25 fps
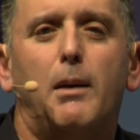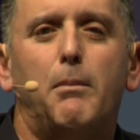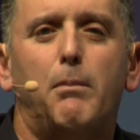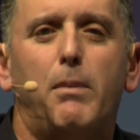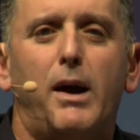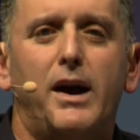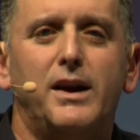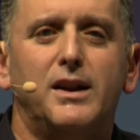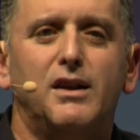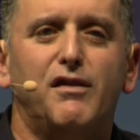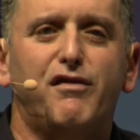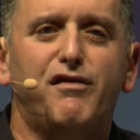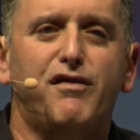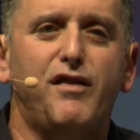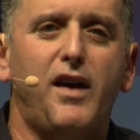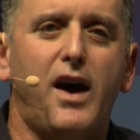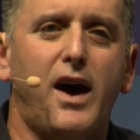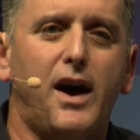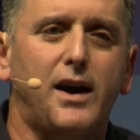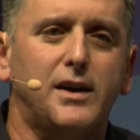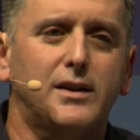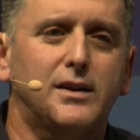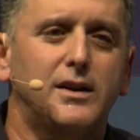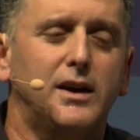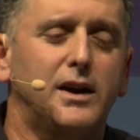by the
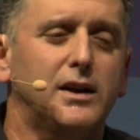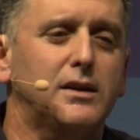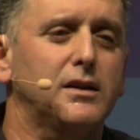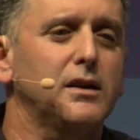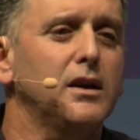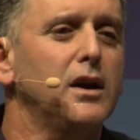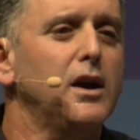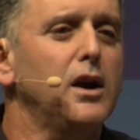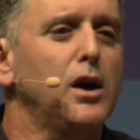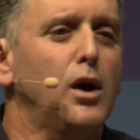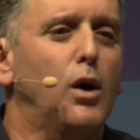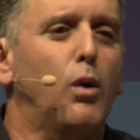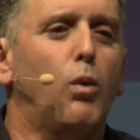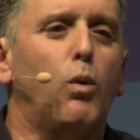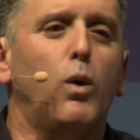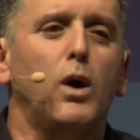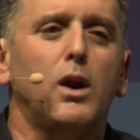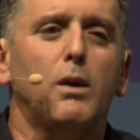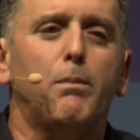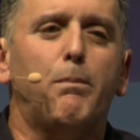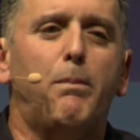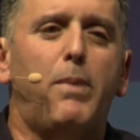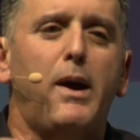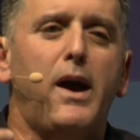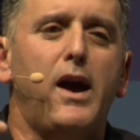fact that
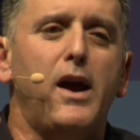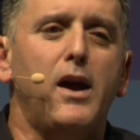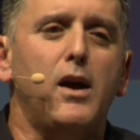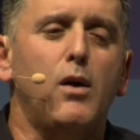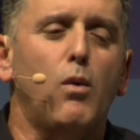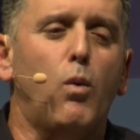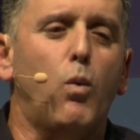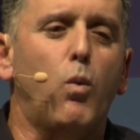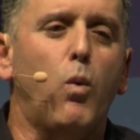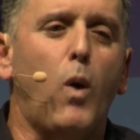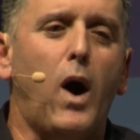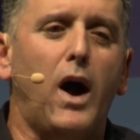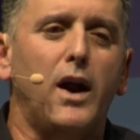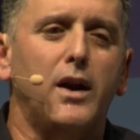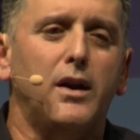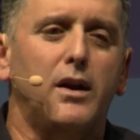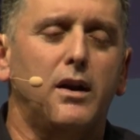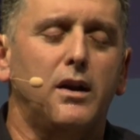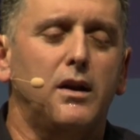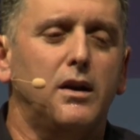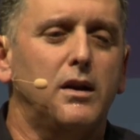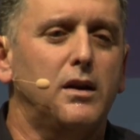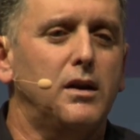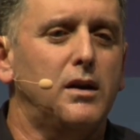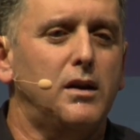we'll pay
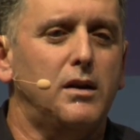one